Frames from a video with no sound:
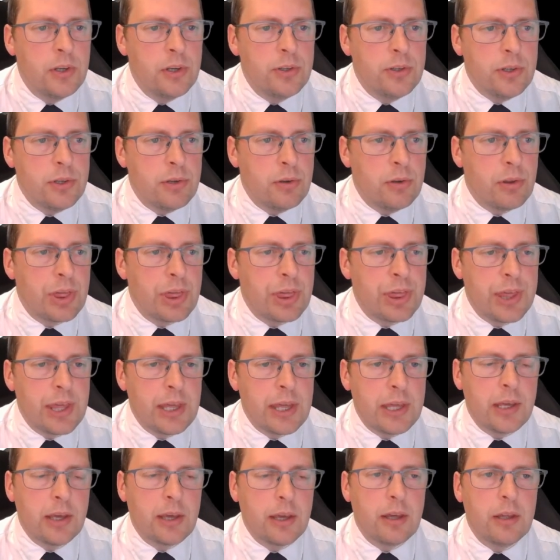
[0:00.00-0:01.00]
do you
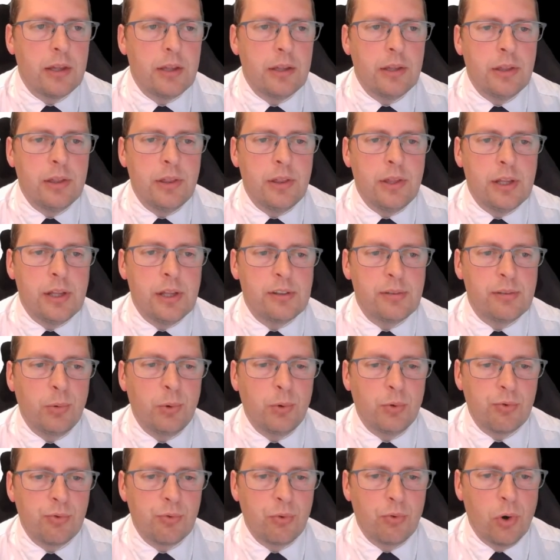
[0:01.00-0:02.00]
think this
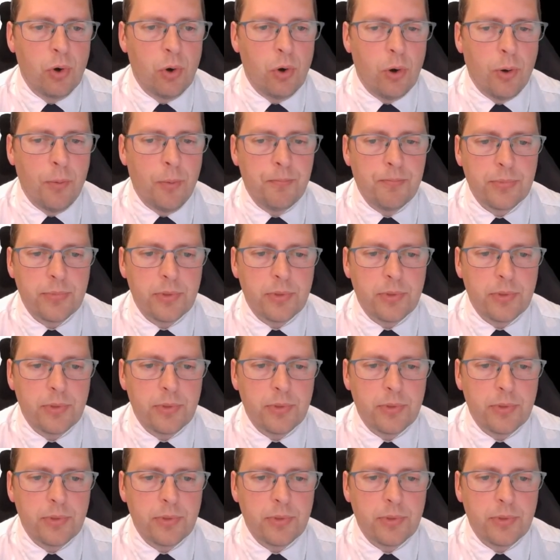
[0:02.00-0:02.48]
will draw?